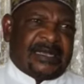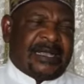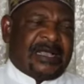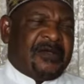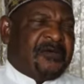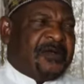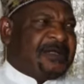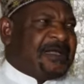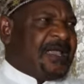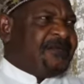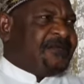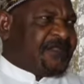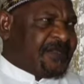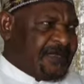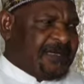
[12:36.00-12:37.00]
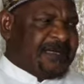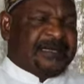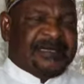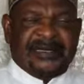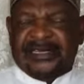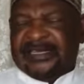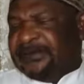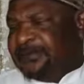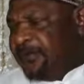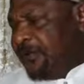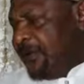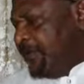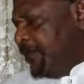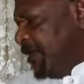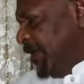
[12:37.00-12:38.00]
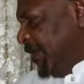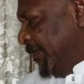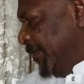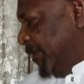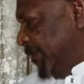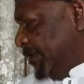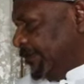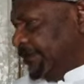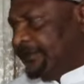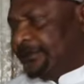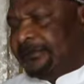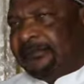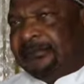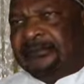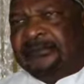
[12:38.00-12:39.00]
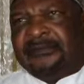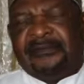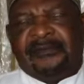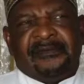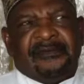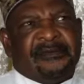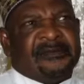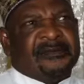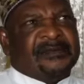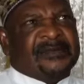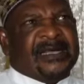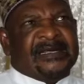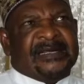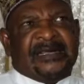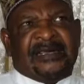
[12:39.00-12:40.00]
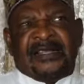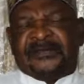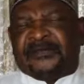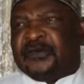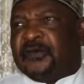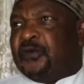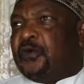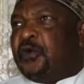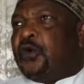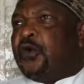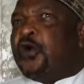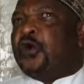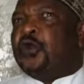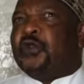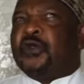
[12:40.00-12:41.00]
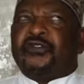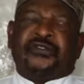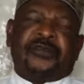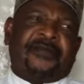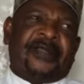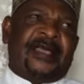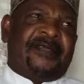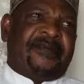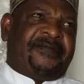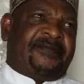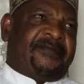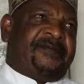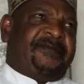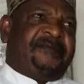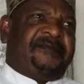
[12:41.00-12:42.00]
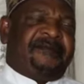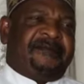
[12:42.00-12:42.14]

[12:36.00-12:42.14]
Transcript: and what I'm seeing is beyond belief. Nigerians from all walks of life